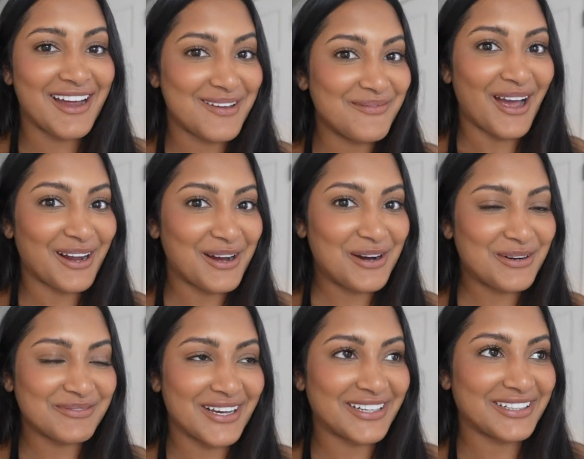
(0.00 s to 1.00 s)
I am back
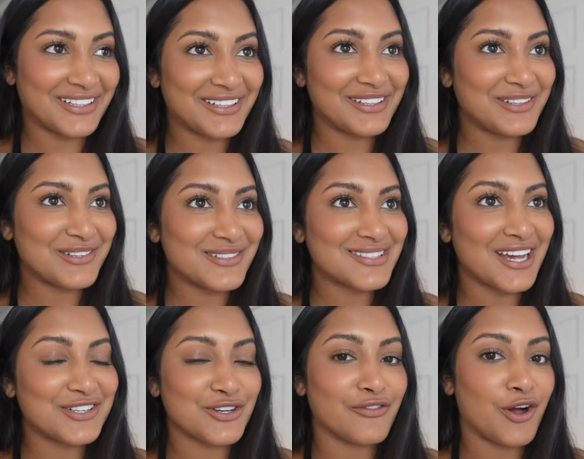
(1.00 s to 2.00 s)
home and good news.
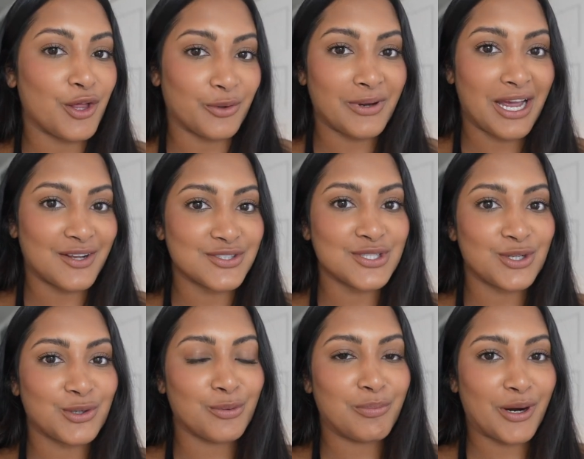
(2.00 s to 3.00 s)
I drove all the way out
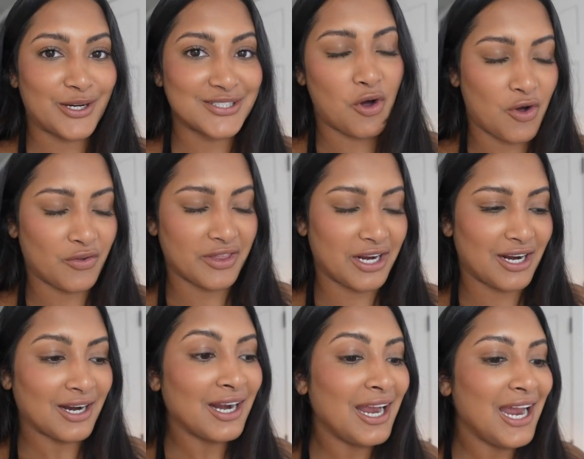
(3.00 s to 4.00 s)
to Barton Mall
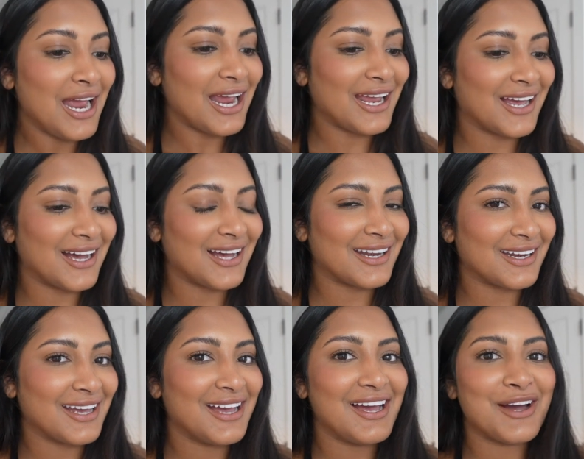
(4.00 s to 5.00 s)
there
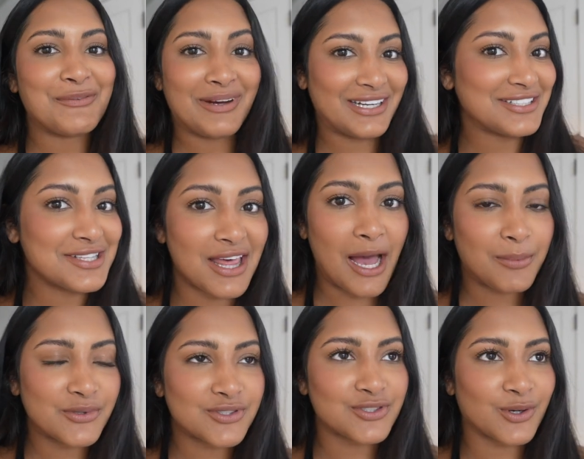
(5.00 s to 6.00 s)
and went into the
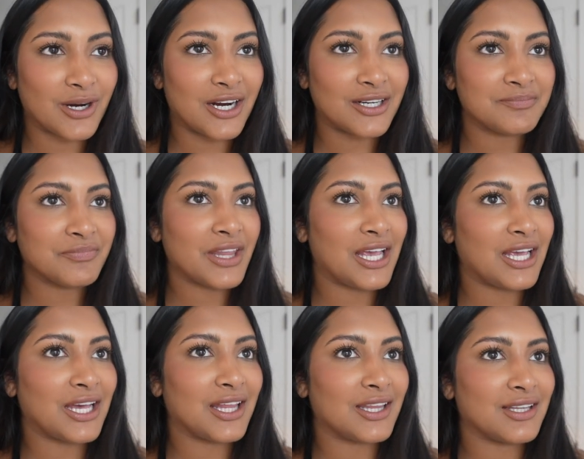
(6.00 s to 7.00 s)
Apple store
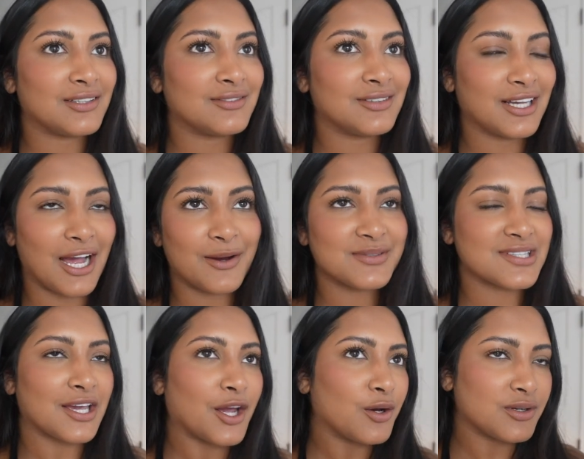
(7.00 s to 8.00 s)
and the guy was
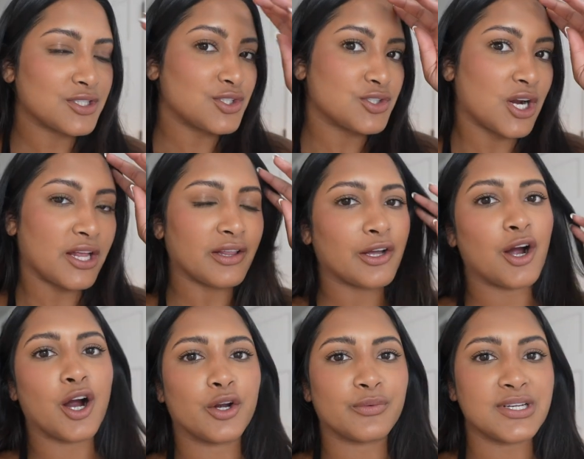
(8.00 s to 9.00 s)
like, oh, did you try like
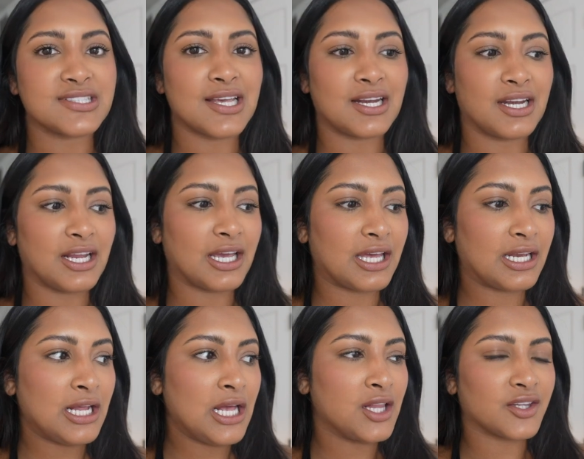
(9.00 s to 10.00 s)
hard resetting
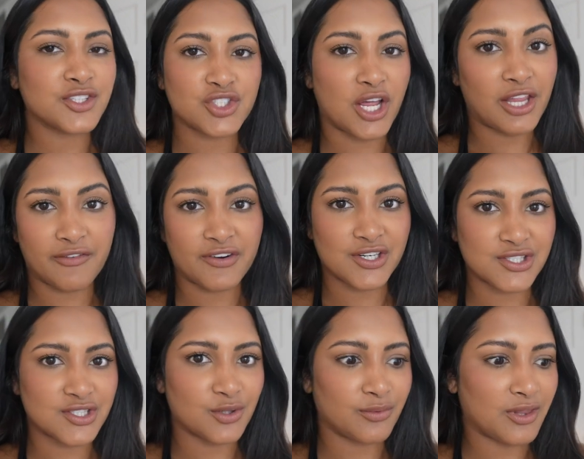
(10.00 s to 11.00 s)
it? Let's try that
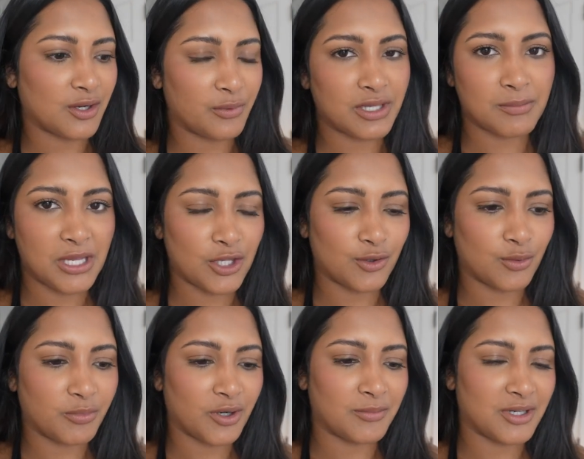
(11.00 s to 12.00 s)
first so then we can make you an
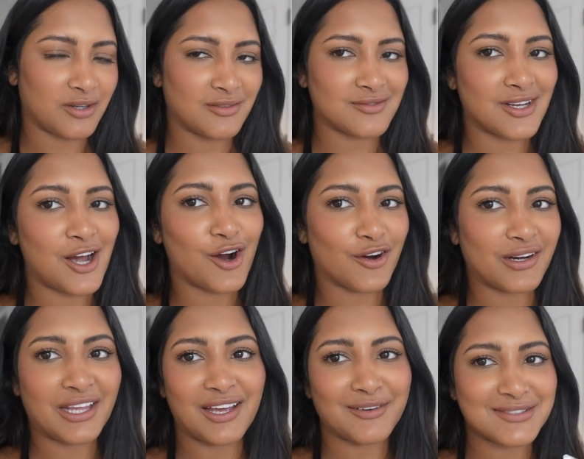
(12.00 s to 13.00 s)
appointment. And
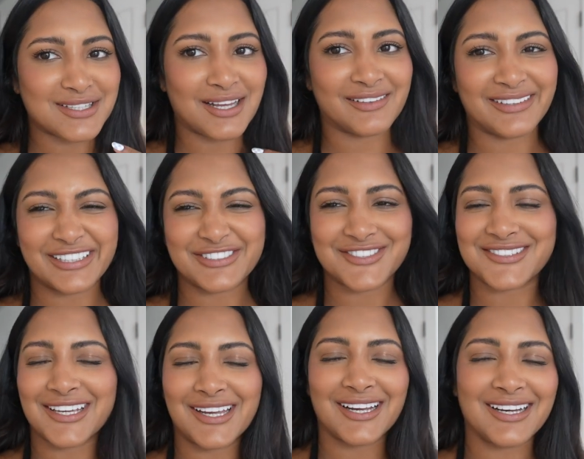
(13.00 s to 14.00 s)
already I was kind of like,
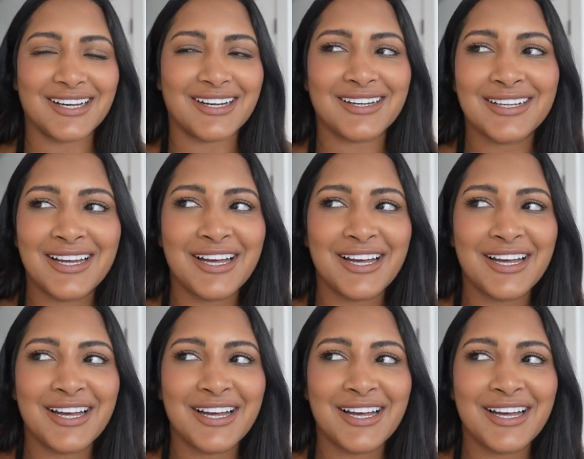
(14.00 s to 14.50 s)
just like, ah